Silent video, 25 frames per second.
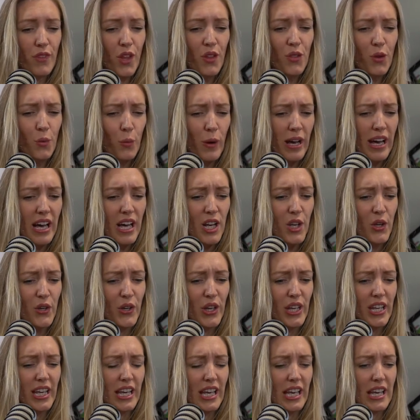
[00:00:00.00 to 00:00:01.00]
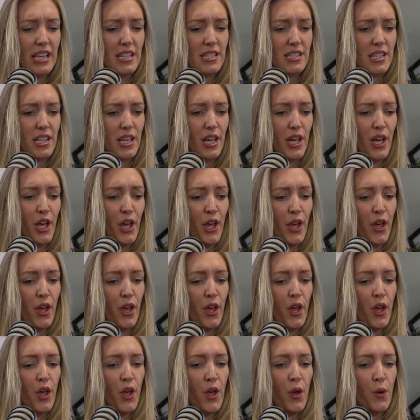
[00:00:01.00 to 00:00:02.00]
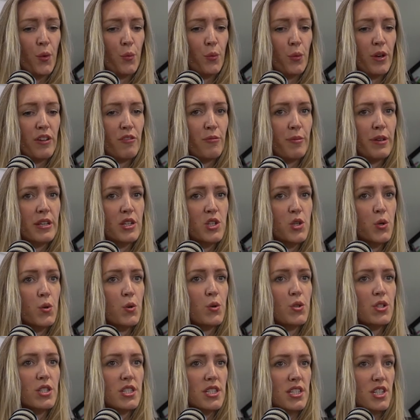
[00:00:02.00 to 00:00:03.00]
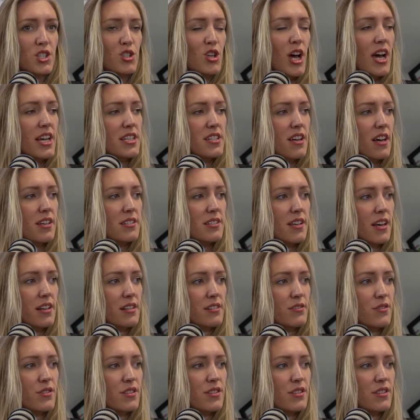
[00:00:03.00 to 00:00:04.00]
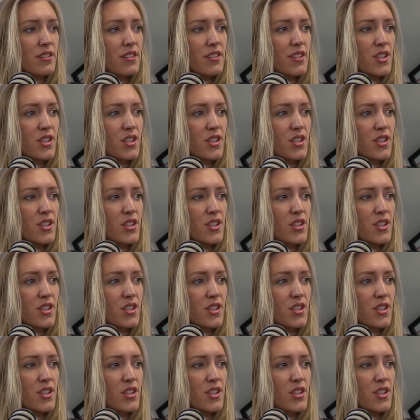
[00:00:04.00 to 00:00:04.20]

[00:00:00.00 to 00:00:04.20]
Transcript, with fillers: the way I look at it is that we've been taught to distract ourselves.